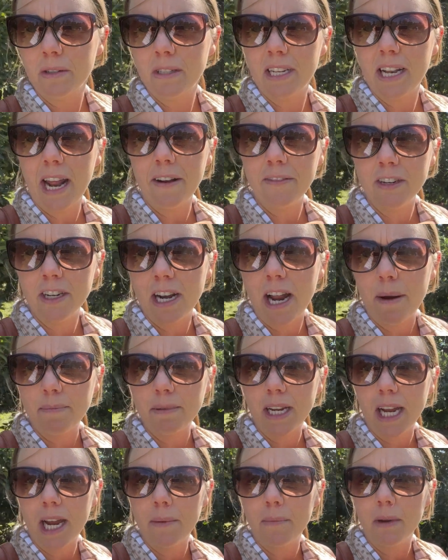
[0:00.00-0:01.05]
today after nap
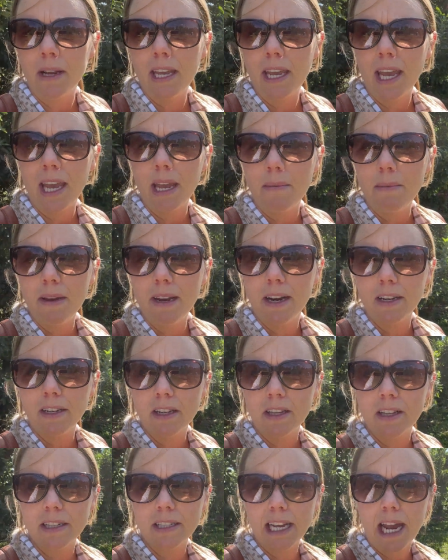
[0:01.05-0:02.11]
time, we came here to
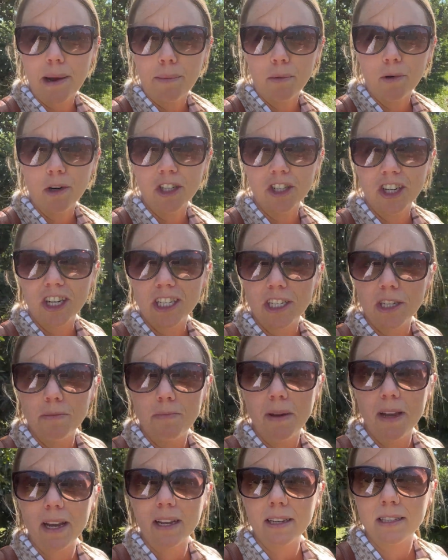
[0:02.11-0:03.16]
this apple orchard to
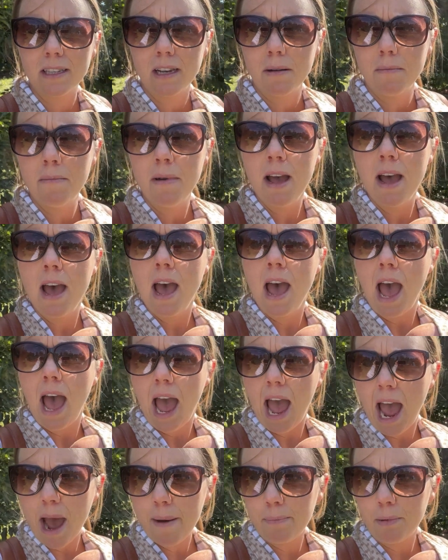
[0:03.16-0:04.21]
pick some
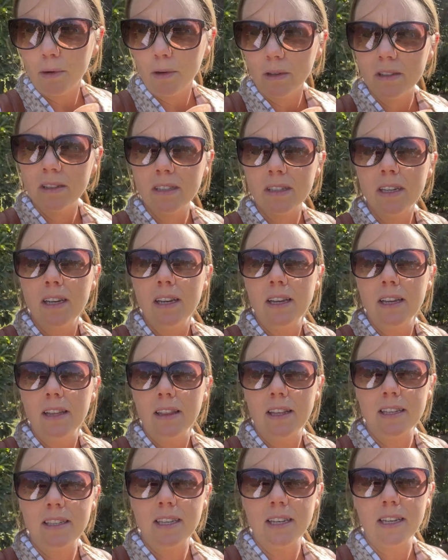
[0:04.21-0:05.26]
apples.
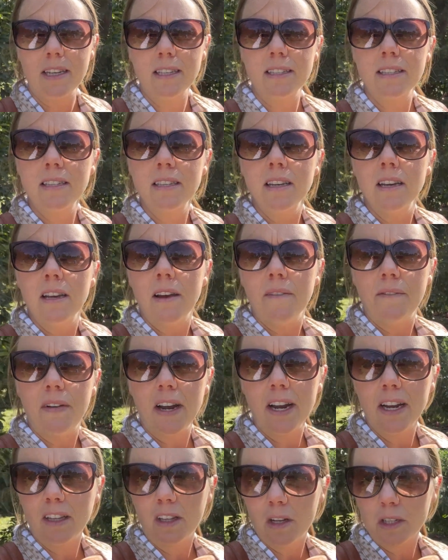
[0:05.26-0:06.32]
This is
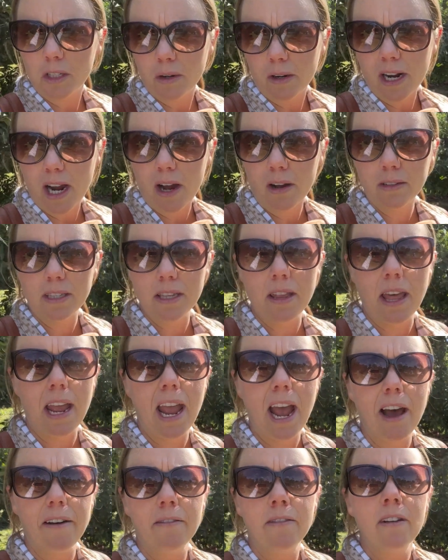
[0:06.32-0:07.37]
very close to our house and they
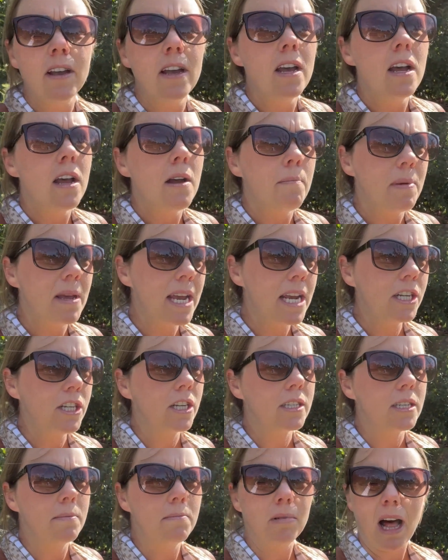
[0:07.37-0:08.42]
have
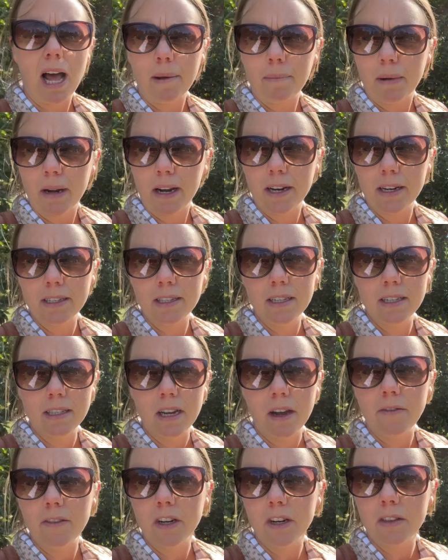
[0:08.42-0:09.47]
peaches and blackberries and
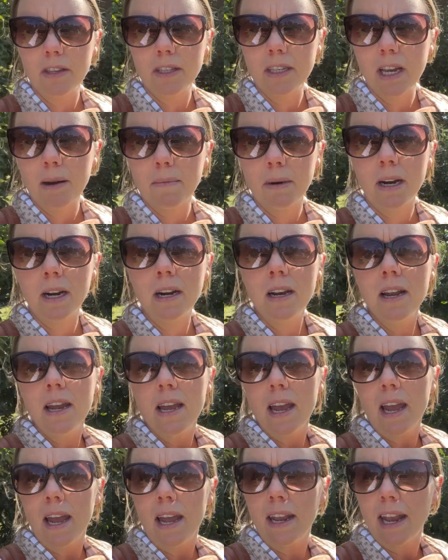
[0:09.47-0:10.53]
stuff during the summer.
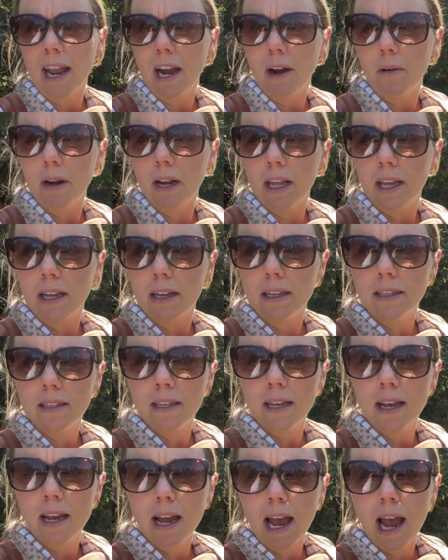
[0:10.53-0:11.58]
And now it is
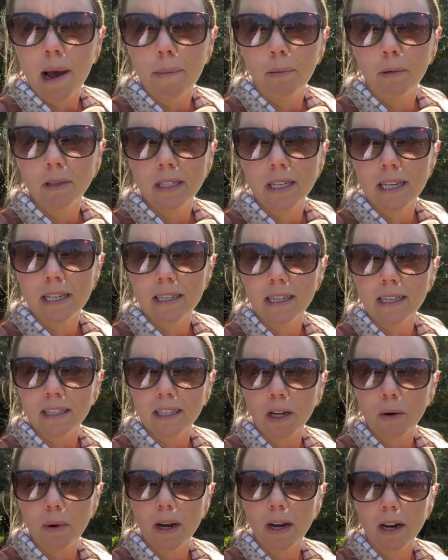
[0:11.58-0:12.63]
apple season.
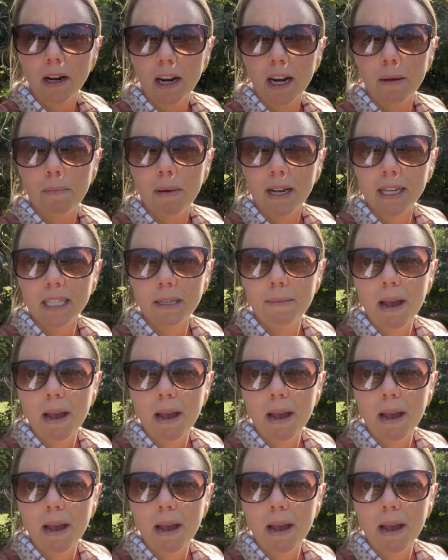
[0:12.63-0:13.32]
So we are gonna pick some